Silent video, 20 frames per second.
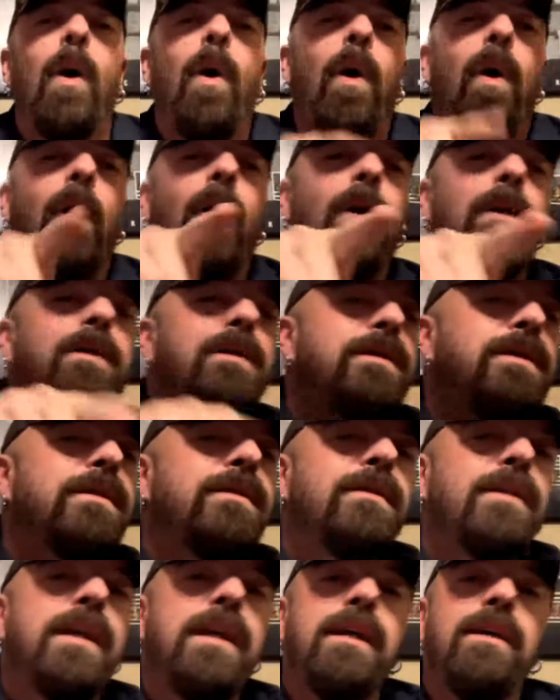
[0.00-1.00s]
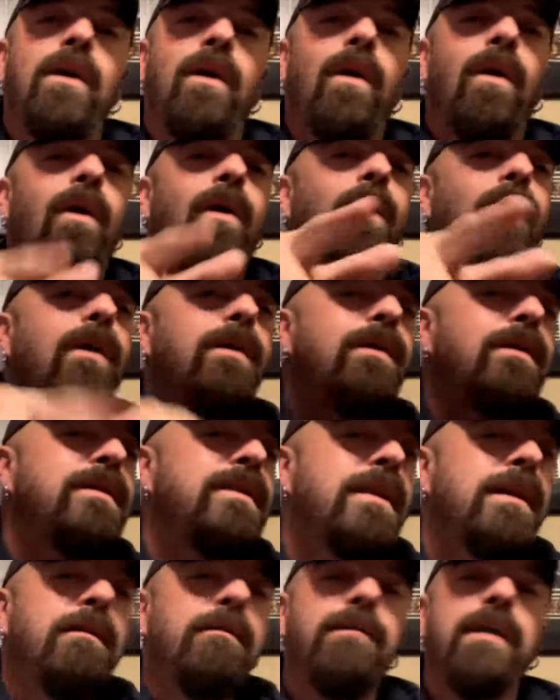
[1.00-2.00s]
on your screen, on your
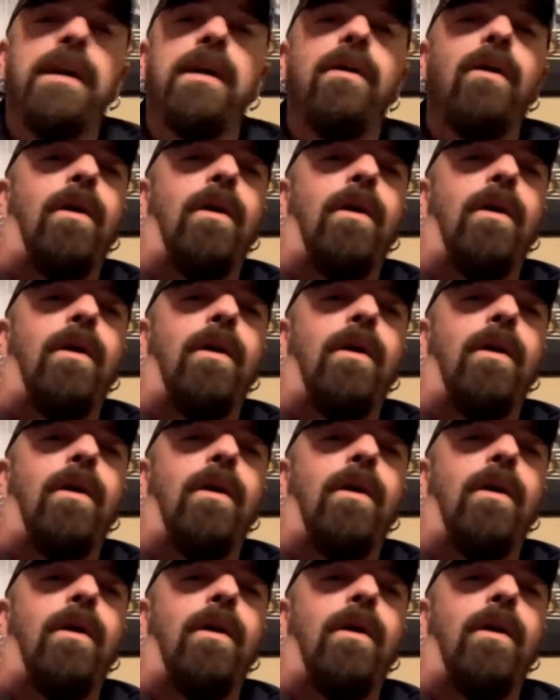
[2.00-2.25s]
TV,